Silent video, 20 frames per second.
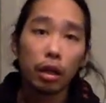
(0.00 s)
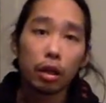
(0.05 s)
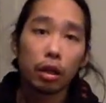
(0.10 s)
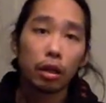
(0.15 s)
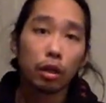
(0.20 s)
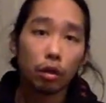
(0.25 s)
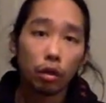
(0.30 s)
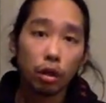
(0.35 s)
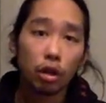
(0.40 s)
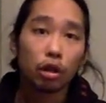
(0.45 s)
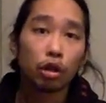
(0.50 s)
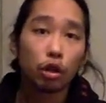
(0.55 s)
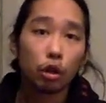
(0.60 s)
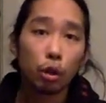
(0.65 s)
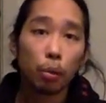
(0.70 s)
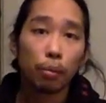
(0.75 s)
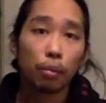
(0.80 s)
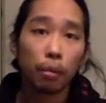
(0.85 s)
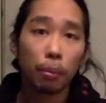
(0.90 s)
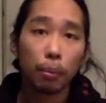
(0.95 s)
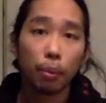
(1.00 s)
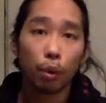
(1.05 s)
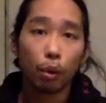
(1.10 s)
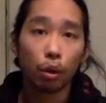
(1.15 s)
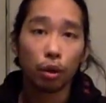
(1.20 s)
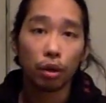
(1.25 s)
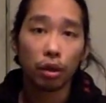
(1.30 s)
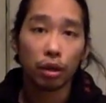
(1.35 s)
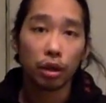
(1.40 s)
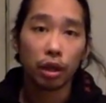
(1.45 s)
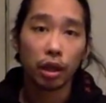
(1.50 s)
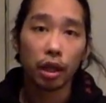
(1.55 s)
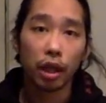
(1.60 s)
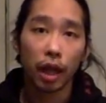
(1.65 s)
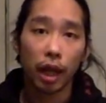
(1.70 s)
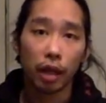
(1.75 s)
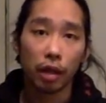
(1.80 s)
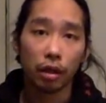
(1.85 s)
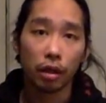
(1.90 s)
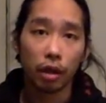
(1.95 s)
not super important
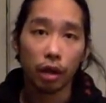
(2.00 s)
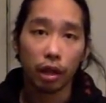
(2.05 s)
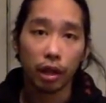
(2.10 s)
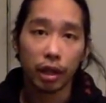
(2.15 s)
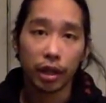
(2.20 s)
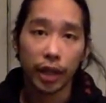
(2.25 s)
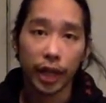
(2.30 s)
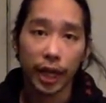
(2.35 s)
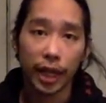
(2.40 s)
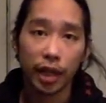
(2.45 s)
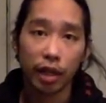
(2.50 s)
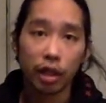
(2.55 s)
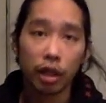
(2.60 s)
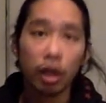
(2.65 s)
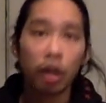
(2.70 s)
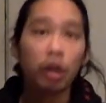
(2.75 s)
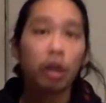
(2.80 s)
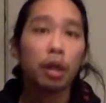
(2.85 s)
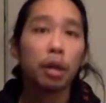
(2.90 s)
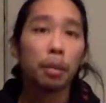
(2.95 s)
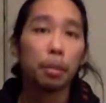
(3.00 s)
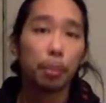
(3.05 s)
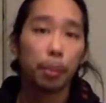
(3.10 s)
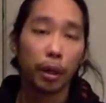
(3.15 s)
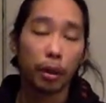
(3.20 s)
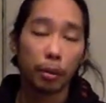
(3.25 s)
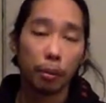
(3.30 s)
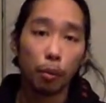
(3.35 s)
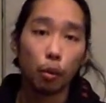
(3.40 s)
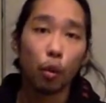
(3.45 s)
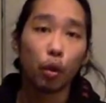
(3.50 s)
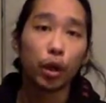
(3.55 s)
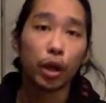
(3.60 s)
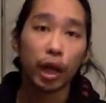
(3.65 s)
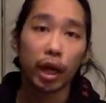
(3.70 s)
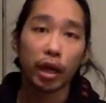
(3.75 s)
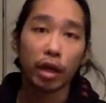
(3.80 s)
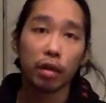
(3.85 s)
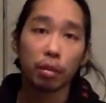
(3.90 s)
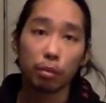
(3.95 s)
at an early stage, but the more you
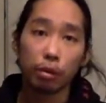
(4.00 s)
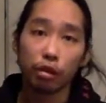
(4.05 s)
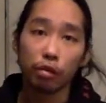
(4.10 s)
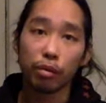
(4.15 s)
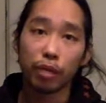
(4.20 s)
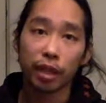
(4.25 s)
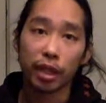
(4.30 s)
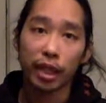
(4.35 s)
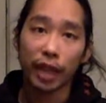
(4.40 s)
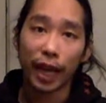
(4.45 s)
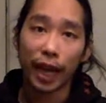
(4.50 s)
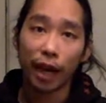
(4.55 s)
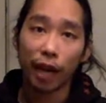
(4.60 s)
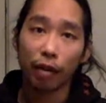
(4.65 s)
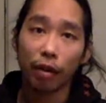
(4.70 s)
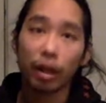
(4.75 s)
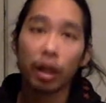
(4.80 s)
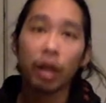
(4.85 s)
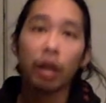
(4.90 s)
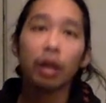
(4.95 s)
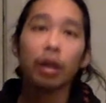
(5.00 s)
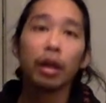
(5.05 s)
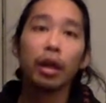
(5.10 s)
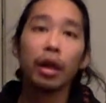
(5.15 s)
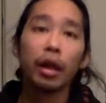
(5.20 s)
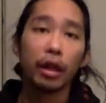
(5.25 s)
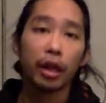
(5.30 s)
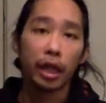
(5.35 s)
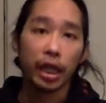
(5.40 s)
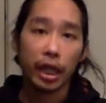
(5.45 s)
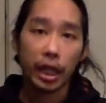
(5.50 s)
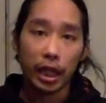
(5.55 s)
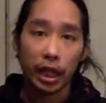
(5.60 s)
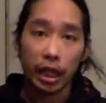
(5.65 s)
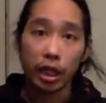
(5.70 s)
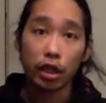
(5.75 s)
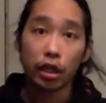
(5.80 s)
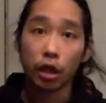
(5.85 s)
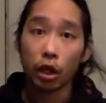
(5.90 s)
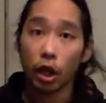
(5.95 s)
get these movements down, the
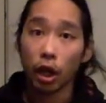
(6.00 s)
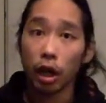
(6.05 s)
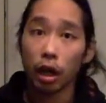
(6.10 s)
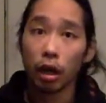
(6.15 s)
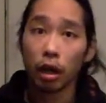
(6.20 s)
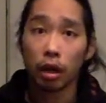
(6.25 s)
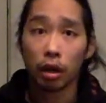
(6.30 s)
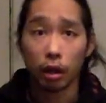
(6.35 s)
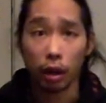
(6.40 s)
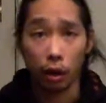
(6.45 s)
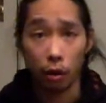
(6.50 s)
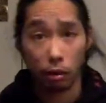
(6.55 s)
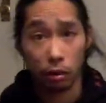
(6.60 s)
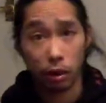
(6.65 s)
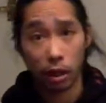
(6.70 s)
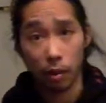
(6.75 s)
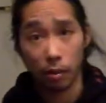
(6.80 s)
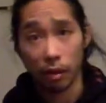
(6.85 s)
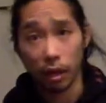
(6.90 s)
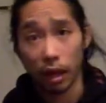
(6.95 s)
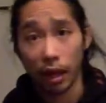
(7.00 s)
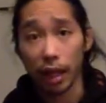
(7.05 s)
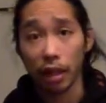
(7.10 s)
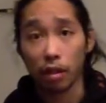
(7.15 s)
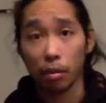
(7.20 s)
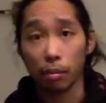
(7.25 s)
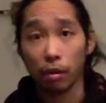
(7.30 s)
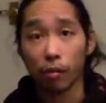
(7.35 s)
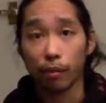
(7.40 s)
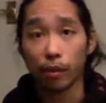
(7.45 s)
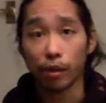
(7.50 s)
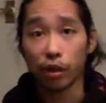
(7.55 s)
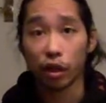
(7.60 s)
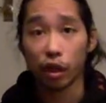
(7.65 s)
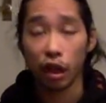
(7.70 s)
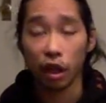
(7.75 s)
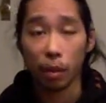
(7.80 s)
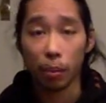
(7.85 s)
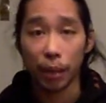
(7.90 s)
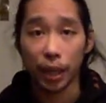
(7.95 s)
easier some of the later movements are
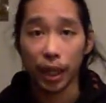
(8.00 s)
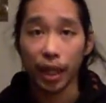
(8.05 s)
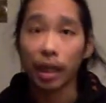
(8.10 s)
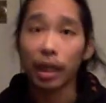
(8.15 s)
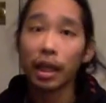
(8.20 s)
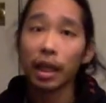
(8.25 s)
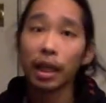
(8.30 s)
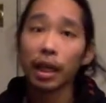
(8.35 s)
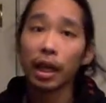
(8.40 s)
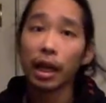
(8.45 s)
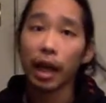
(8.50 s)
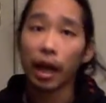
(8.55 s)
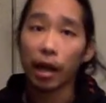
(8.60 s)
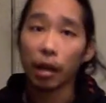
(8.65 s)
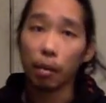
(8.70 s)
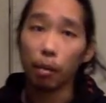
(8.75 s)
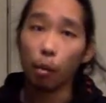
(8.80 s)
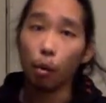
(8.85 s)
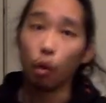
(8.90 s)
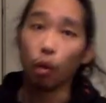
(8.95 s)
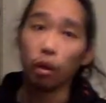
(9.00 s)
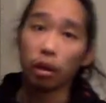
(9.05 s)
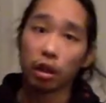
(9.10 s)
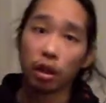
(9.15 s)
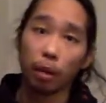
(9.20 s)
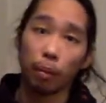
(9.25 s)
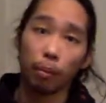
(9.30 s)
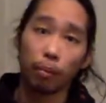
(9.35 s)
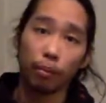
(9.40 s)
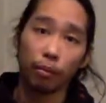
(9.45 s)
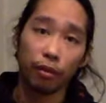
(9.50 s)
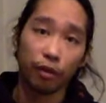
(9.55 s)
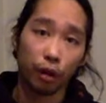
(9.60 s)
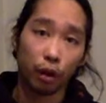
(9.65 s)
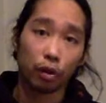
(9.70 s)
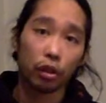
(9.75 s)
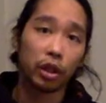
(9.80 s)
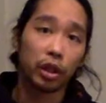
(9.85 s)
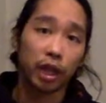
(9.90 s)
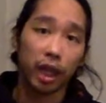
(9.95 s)
going to be, and the more some
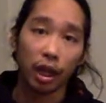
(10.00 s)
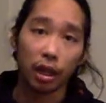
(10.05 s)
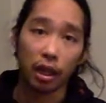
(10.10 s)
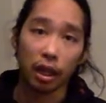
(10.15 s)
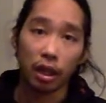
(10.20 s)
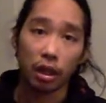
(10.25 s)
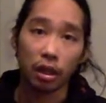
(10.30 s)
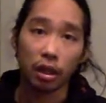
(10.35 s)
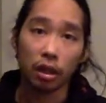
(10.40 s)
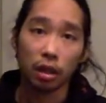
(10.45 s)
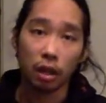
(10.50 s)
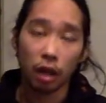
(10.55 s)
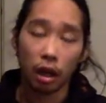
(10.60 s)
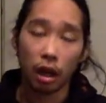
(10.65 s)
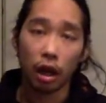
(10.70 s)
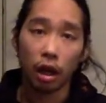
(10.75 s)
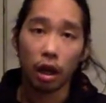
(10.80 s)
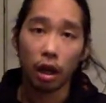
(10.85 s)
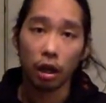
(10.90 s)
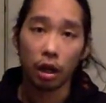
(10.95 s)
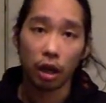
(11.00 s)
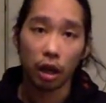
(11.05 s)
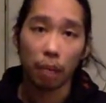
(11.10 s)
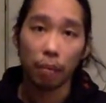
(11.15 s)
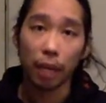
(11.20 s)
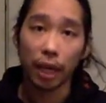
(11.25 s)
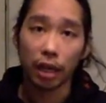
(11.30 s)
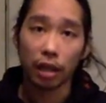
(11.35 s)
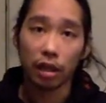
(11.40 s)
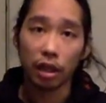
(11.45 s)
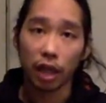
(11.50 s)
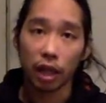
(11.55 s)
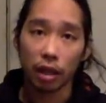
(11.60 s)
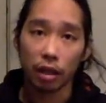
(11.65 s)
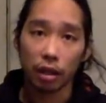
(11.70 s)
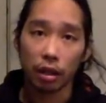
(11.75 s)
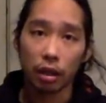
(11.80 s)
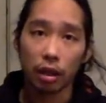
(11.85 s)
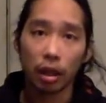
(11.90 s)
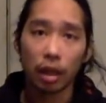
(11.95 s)
future techniques are going to make
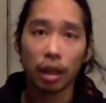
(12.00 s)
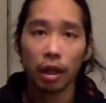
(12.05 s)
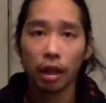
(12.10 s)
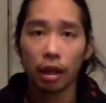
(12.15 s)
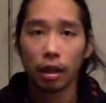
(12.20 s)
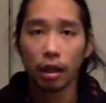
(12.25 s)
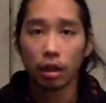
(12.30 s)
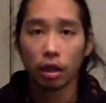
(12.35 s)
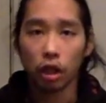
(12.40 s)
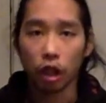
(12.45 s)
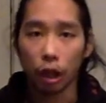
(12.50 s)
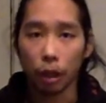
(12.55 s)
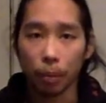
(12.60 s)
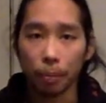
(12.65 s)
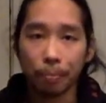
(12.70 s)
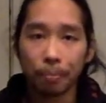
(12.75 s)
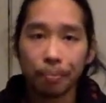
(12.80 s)
sense. So